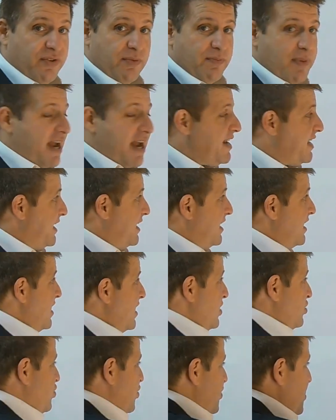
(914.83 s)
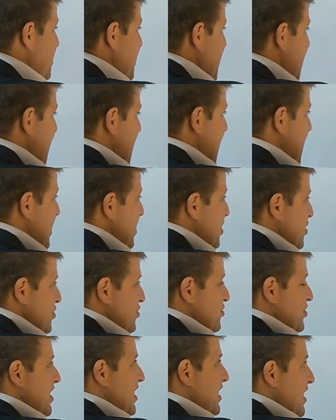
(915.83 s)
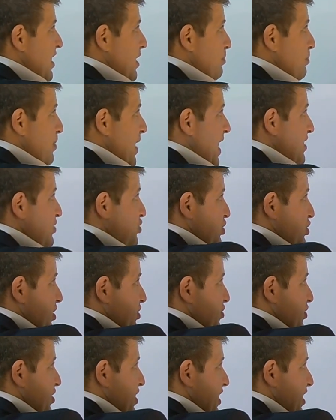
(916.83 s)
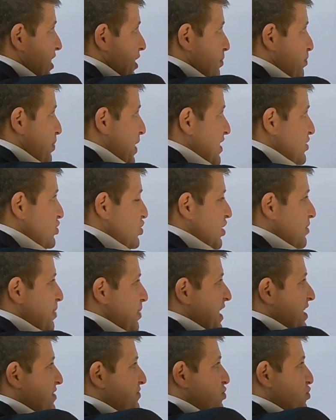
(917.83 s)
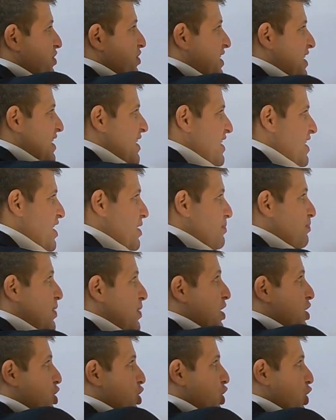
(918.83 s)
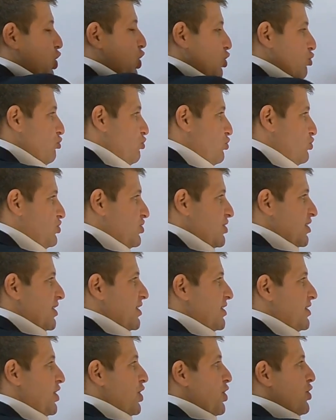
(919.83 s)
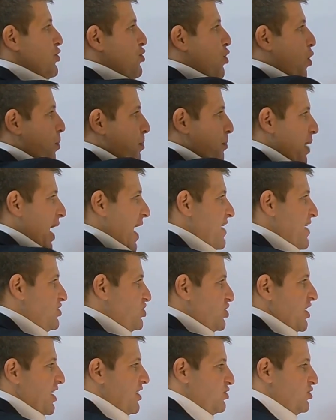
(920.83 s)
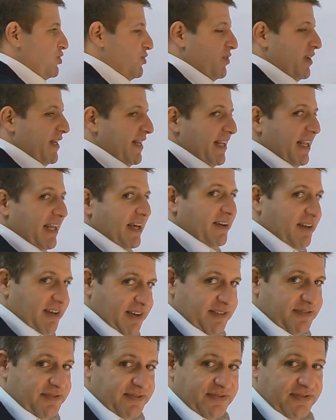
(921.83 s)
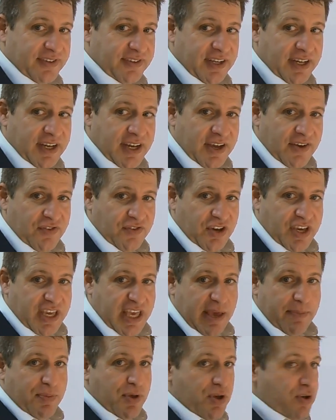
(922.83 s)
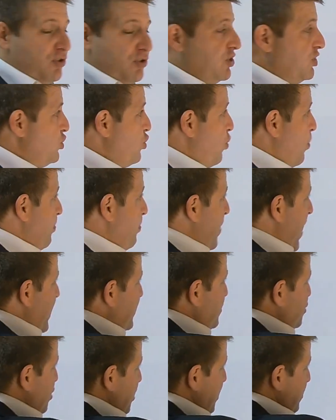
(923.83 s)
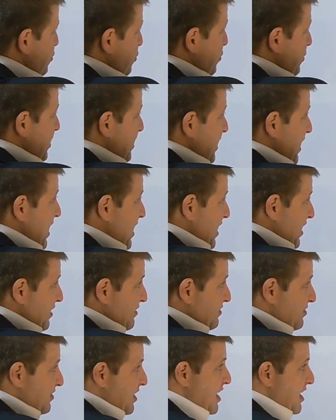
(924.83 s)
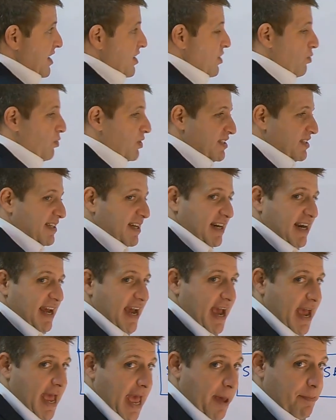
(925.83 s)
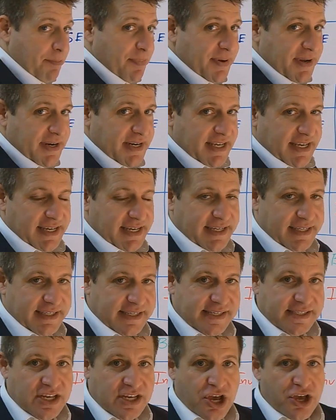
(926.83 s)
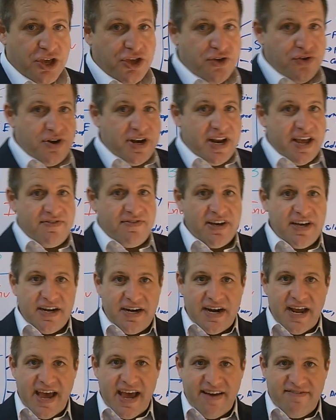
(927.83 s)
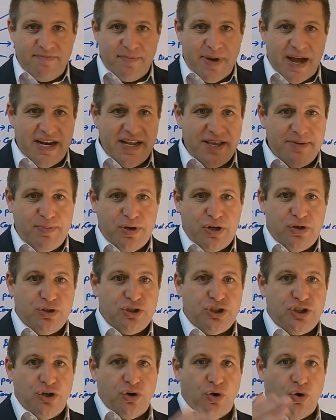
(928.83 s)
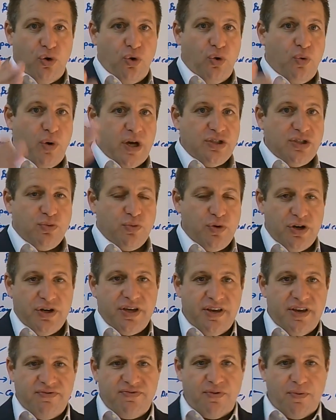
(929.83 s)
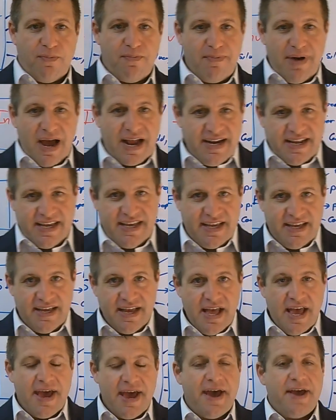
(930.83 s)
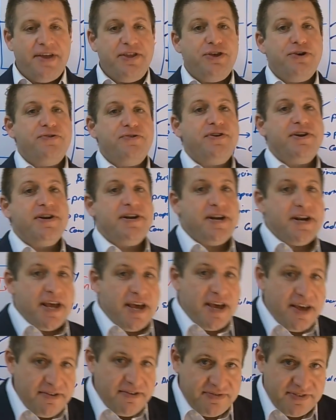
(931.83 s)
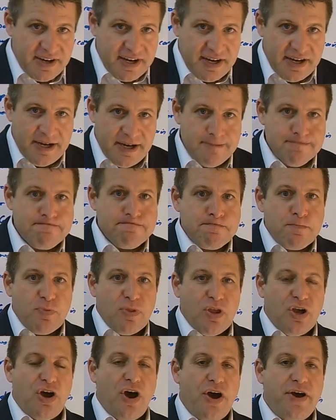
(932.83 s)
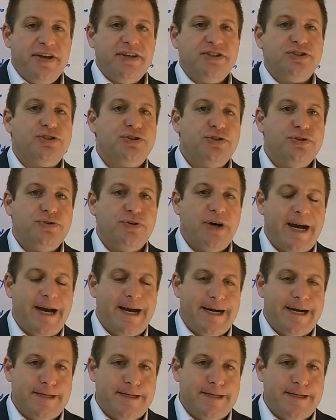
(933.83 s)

for money. So yeah, you can get a paycheck, you can get a paycheck, but if you keep using your paycheck to live, if you keep using your paycheck to live, what's gonna happen is you're never gonna have money because you're always working for money and you're never going to